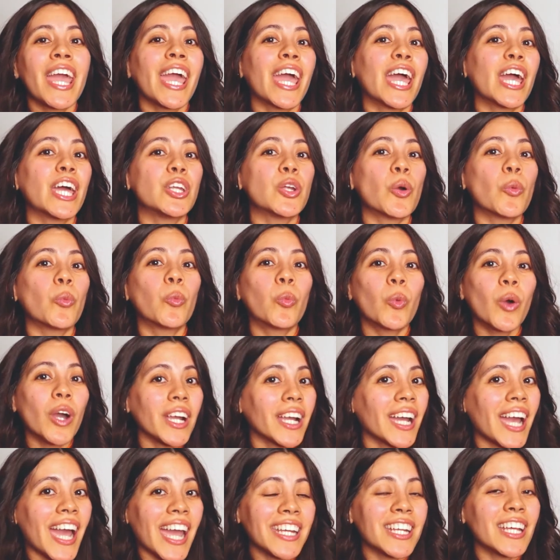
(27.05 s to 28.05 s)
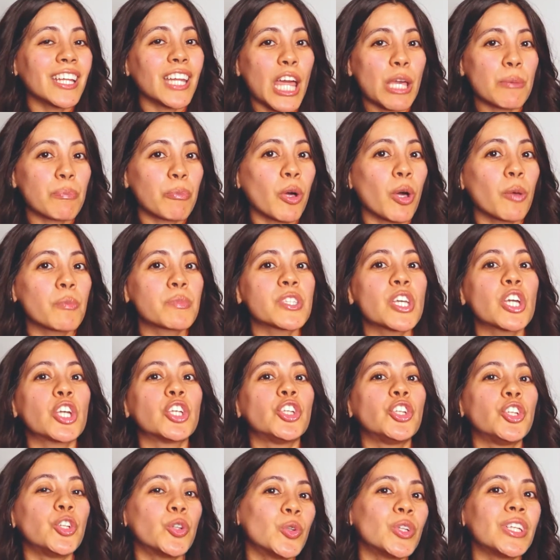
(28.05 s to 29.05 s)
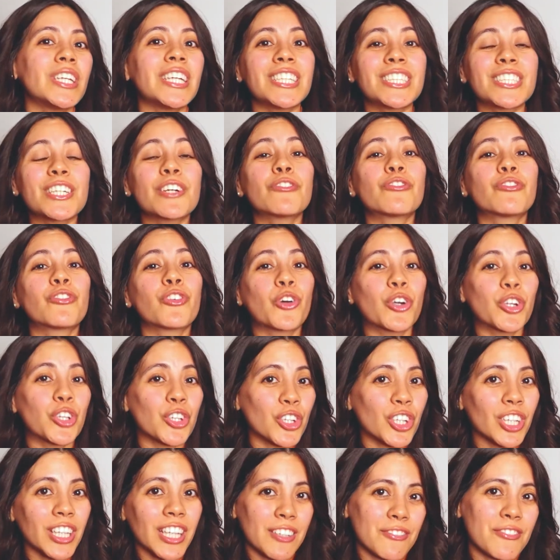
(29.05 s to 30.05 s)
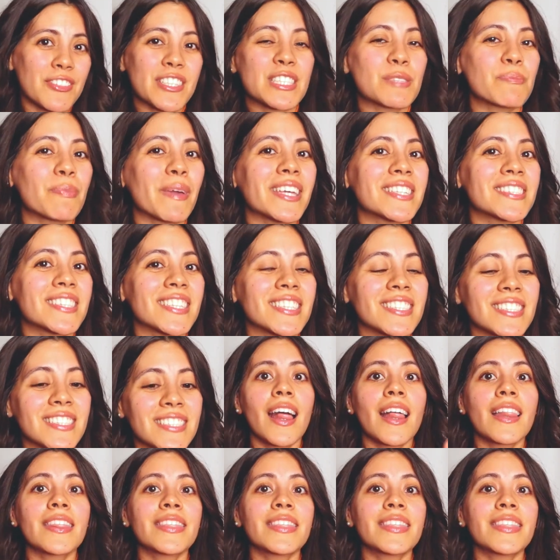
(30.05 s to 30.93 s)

and what kind of light bulbs you need for your living spaces.